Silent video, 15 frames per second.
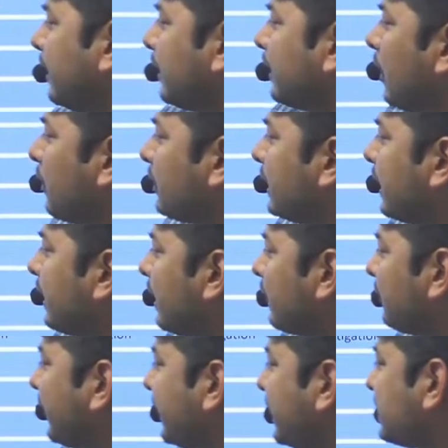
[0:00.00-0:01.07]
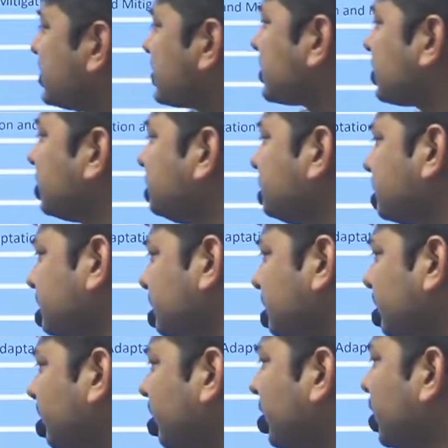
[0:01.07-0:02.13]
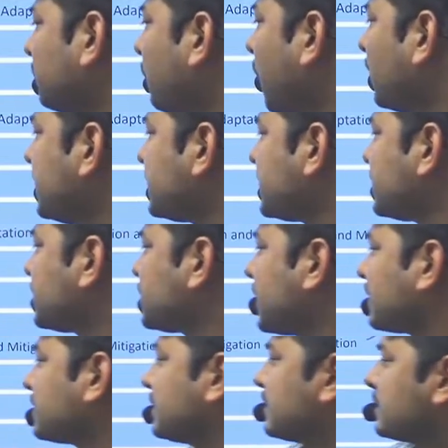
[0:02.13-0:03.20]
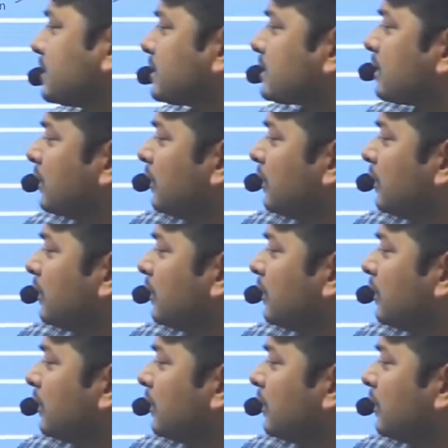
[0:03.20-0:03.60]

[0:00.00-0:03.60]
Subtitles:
Now there are various policy structures